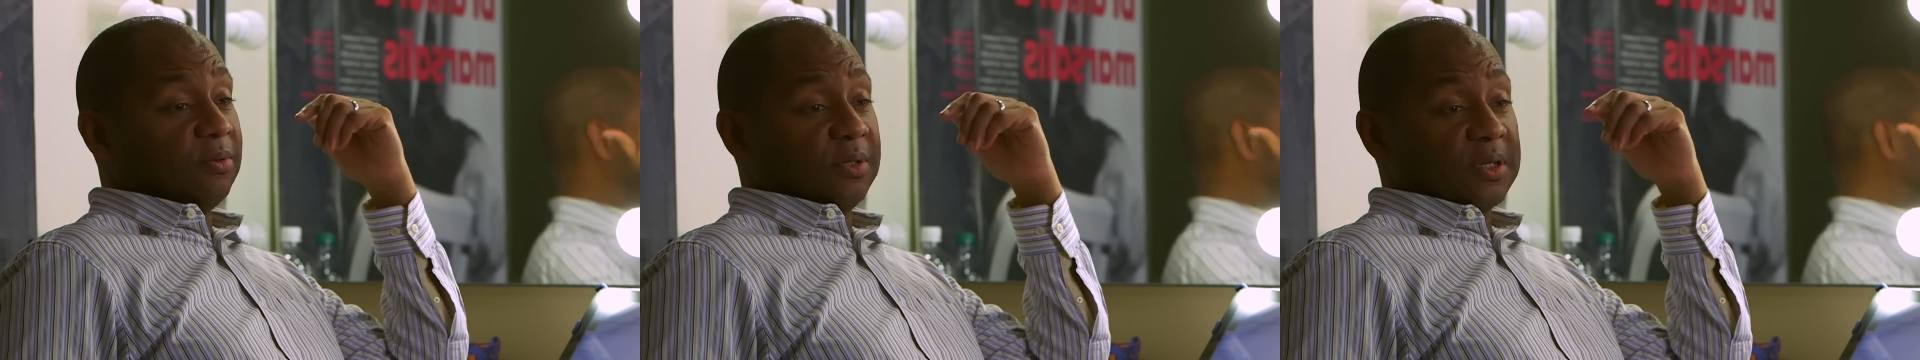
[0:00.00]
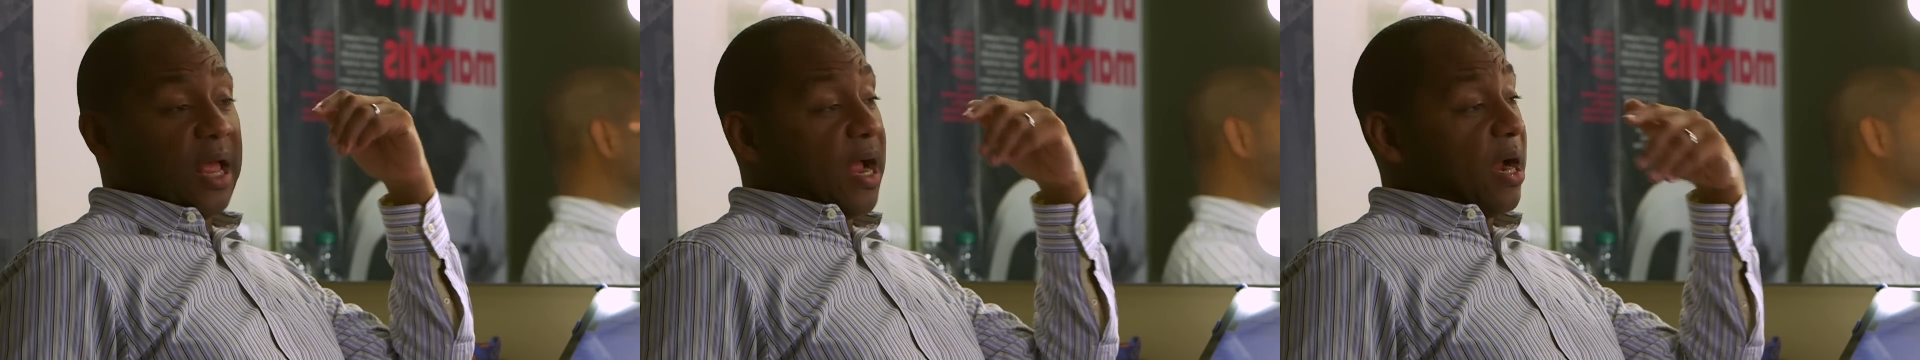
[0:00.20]

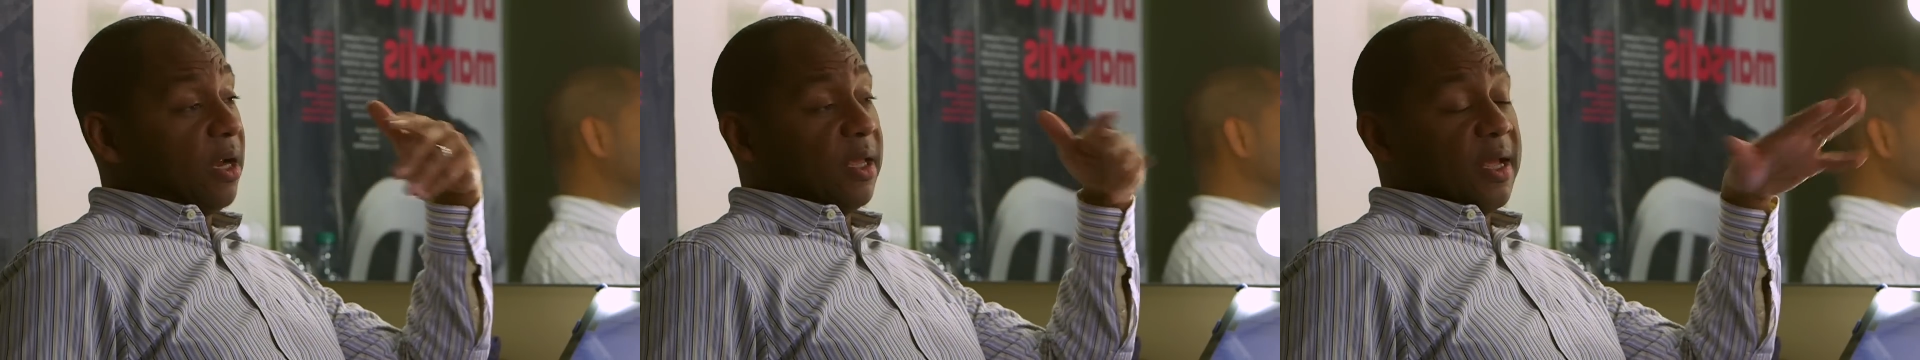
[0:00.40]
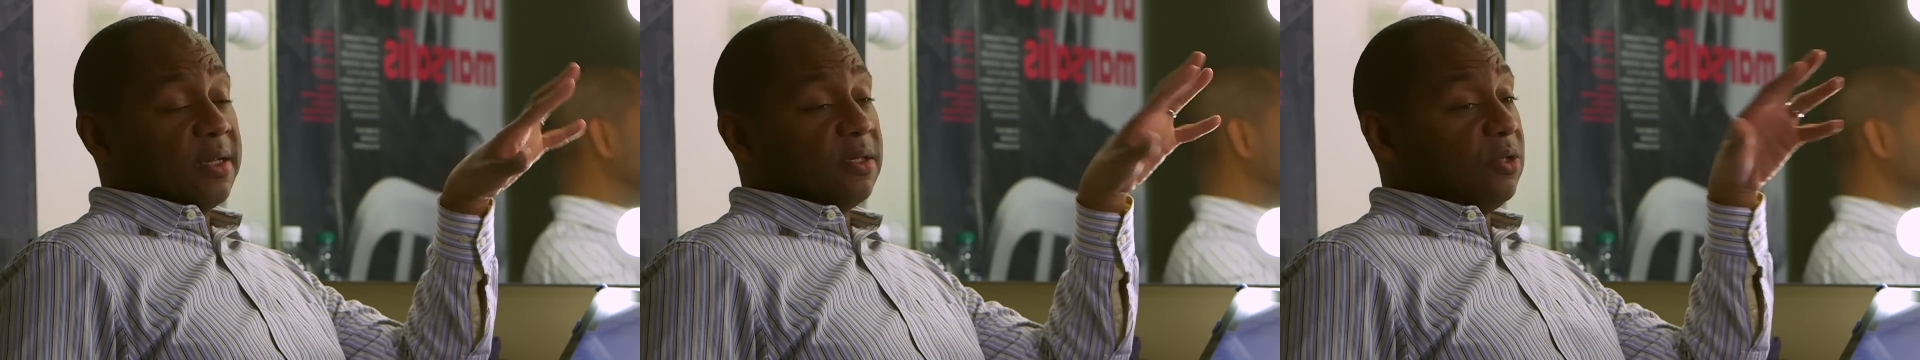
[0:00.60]
just hired
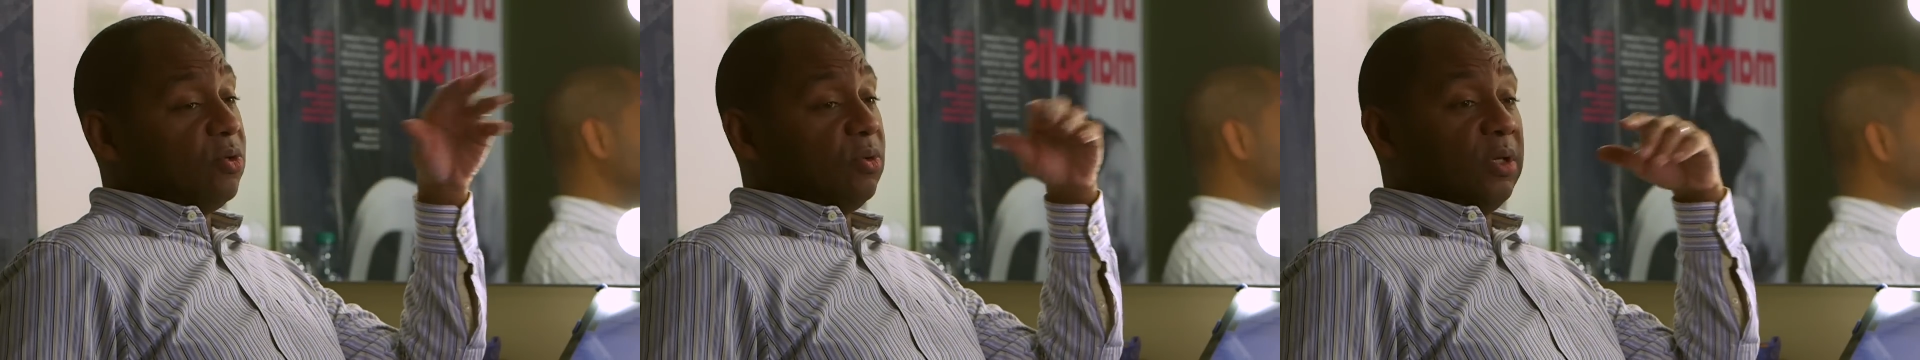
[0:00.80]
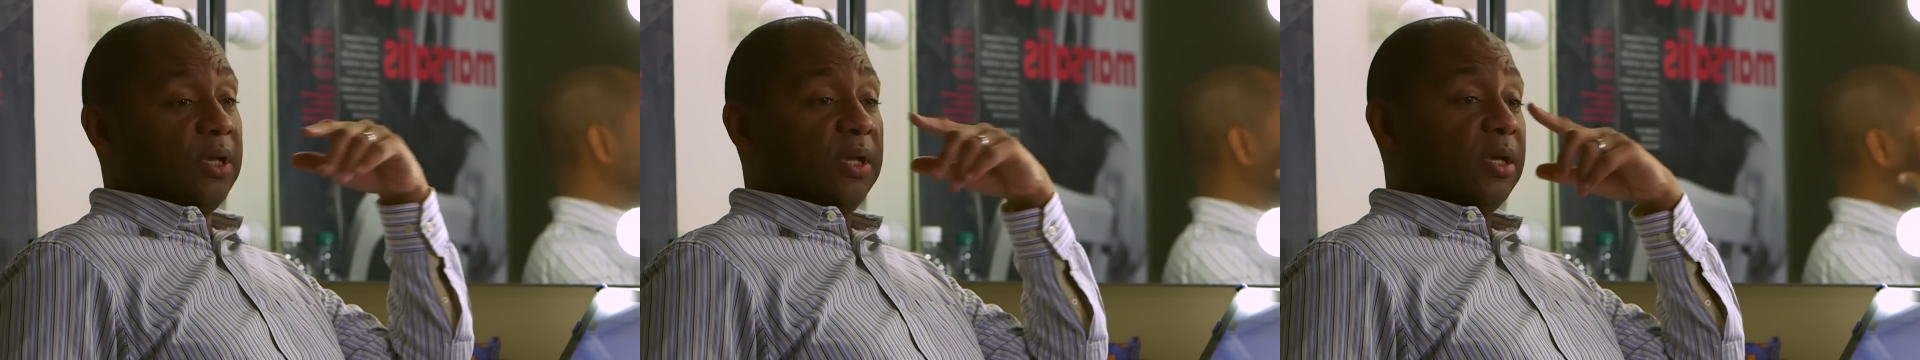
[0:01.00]
cats to do
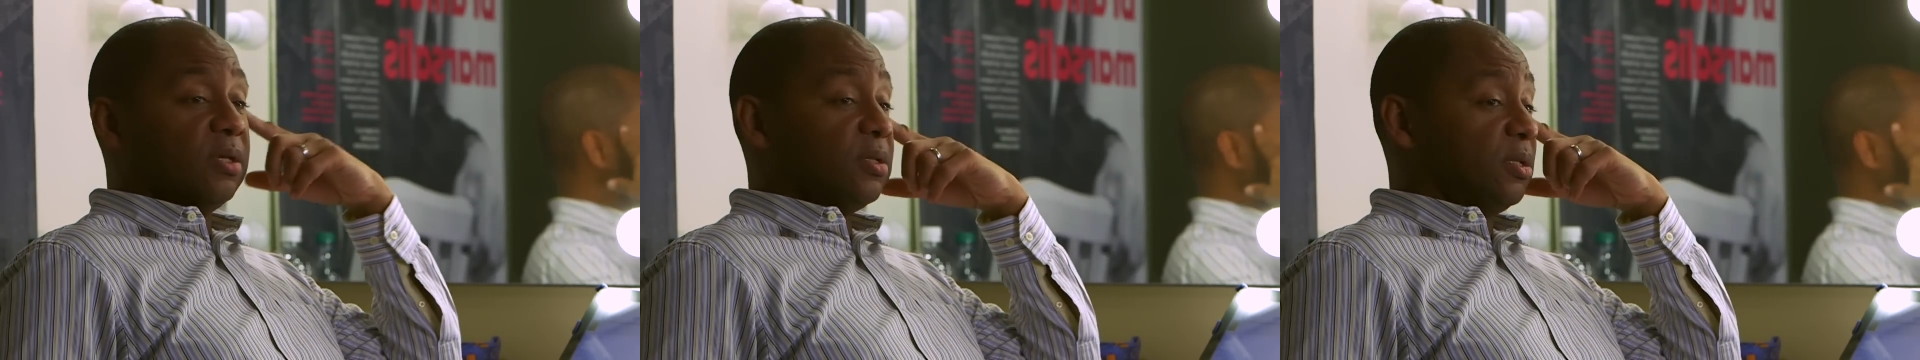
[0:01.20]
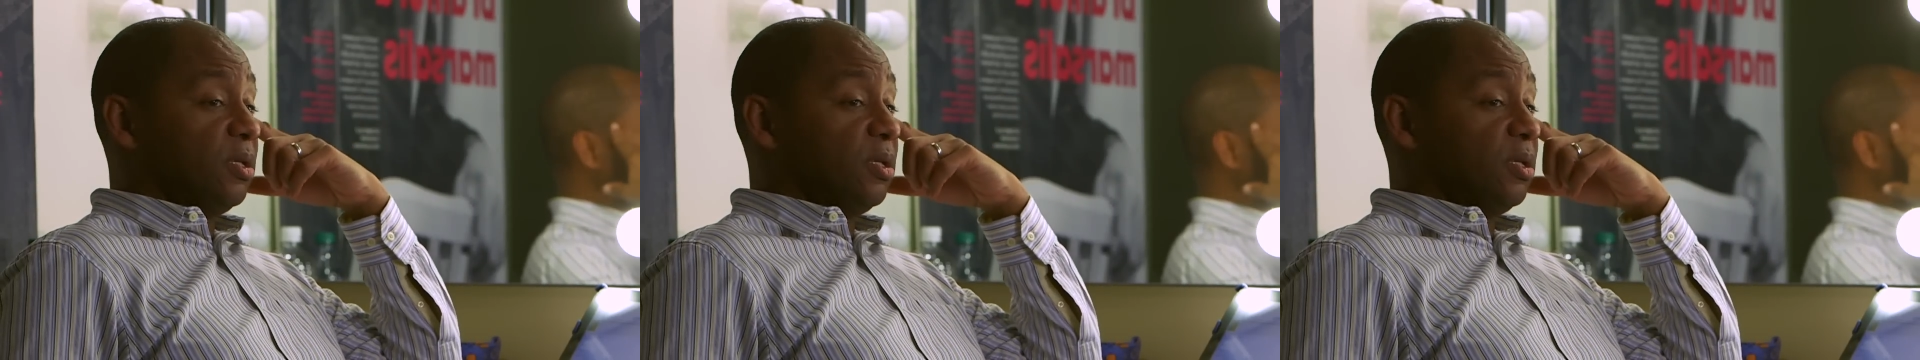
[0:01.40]
gigs,